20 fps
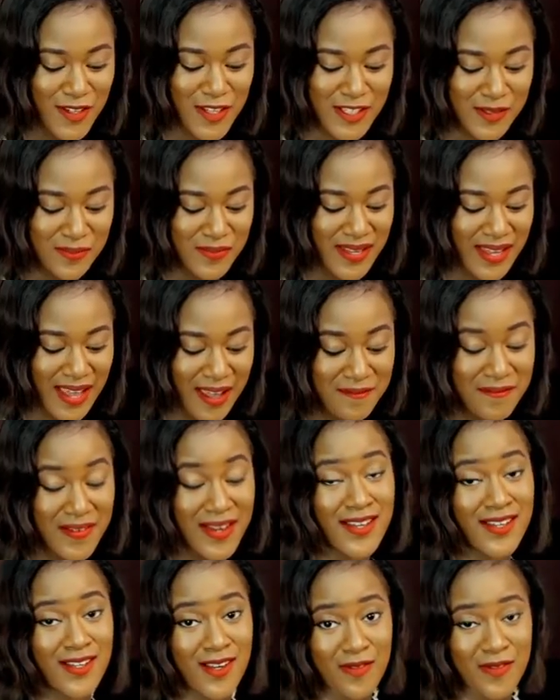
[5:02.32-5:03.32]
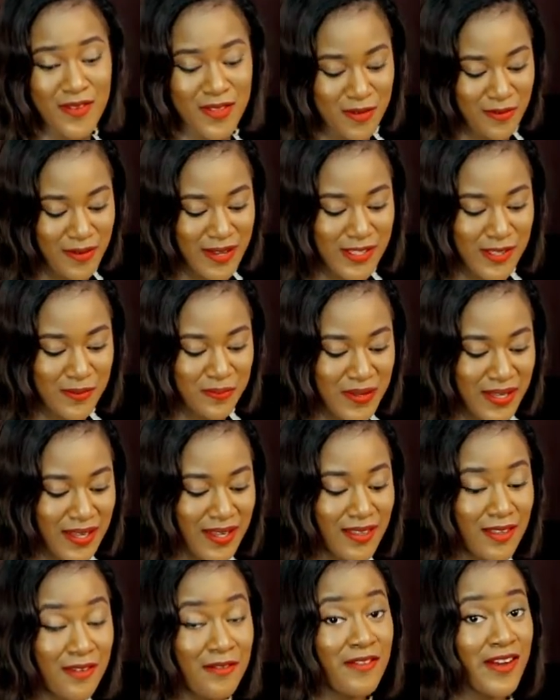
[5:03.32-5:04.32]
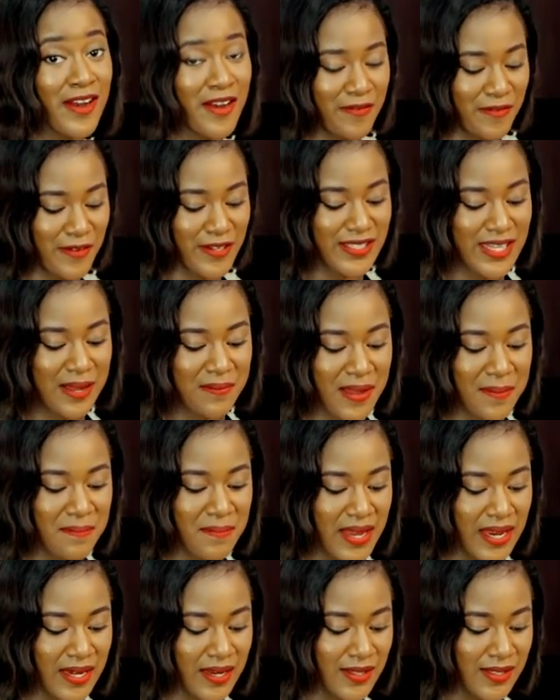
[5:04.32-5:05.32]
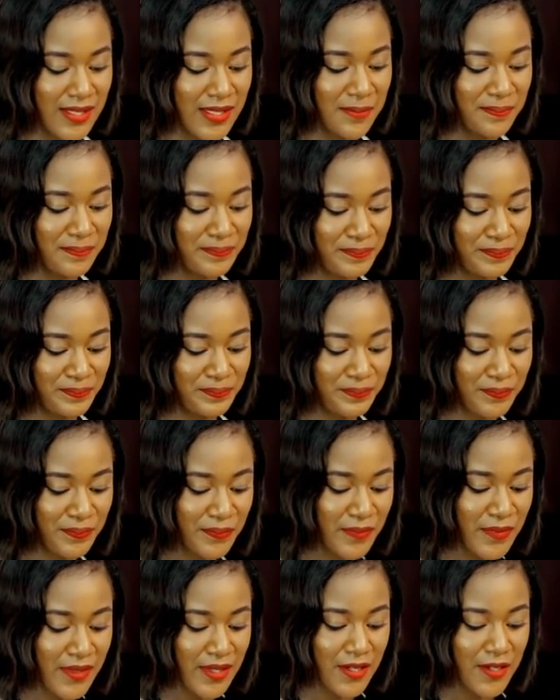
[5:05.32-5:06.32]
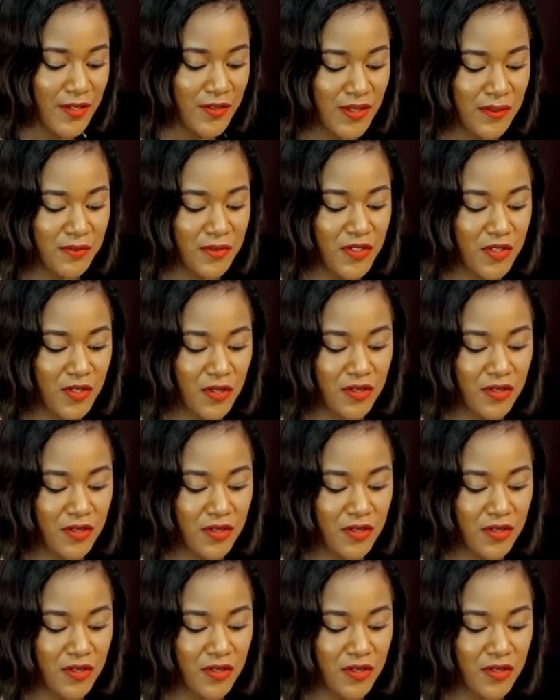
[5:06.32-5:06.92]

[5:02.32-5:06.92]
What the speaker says: honestly, I fell in love with the recipe the very first time I made it. So I'm just